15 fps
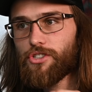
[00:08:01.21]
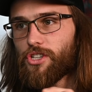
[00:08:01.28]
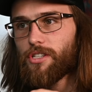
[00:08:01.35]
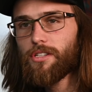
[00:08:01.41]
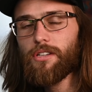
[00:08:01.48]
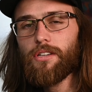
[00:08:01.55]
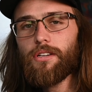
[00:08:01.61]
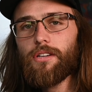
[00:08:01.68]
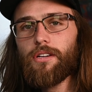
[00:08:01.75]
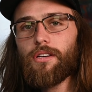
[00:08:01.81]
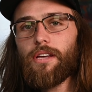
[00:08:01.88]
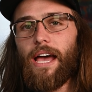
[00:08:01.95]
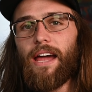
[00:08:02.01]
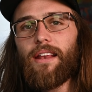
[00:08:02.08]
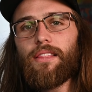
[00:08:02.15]
Just
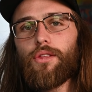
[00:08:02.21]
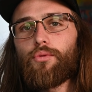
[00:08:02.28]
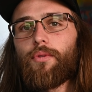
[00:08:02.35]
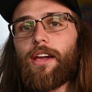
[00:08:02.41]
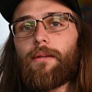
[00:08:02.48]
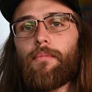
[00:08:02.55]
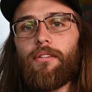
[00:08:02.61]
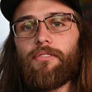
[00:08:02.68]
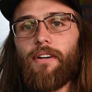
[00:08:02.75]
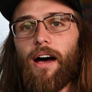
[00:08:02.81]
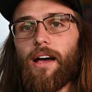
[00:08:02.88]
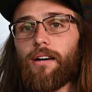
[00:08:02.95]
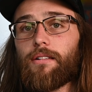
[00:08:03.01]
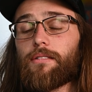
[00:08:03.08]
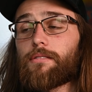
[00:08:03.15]
edit the README
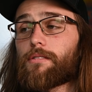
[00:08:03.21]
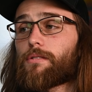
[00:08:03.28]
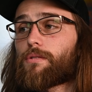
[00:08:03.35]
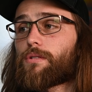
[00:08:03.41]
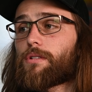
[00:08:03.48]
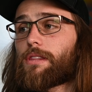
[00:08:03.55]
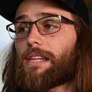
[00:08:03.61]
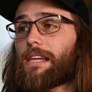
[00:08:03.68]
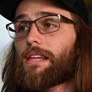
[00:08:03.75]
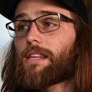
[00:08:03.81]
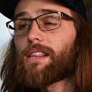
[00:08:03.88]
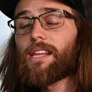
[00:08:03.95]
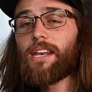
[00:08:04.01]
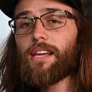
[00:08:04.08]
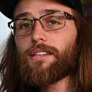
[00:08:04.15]
file on the
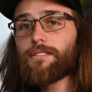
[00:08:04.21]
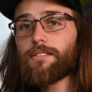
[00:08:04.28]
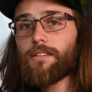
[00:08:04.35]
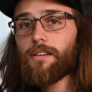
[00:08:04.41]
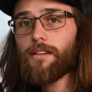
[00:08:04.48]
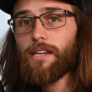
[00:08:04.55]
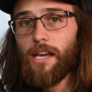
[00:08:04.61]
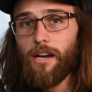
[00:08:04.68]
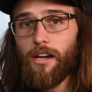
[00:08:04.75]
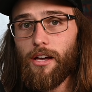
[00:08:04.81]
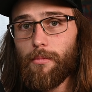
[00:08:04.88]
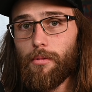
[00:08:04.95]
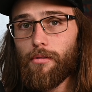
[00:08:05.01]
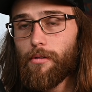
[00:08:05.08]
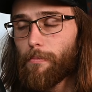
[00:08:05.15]
Linux
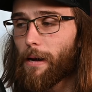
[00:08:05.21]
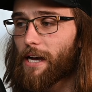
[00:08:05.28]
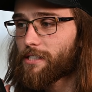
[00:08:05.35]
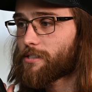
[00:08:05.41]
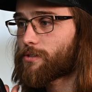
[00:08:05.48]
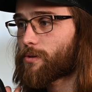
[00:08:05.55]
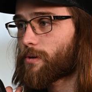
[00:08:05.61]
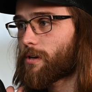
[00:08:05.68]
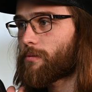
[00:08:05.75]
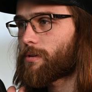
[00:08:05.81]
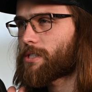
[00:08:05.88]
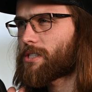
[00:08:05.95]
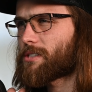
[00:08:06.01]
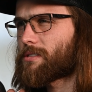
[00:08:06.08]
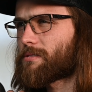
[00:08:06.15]
GitHub repository,
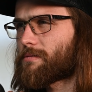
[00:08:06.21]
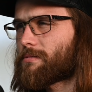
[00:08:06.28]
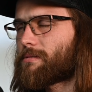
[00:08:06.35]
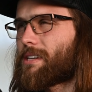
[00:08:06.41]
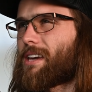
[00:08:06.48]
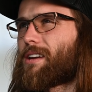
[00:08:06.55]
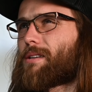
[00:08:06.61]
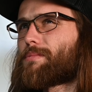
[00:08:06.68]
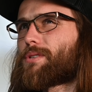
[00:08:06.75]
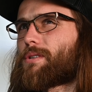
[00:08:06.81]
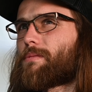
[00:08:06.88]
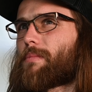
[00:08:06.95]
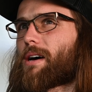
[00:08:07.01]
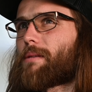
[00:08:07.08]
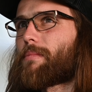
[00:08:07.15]
which is GitHub's
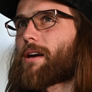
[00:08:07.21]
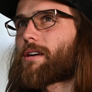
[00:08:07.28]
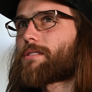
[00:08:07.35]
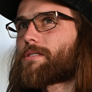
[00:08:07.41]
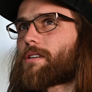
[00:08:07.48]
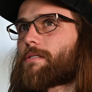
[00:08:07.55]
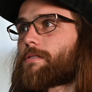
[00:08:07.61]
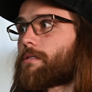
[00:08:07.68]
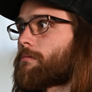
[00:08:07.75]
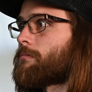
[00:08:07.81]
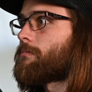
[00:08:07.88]
owned by Microsoft.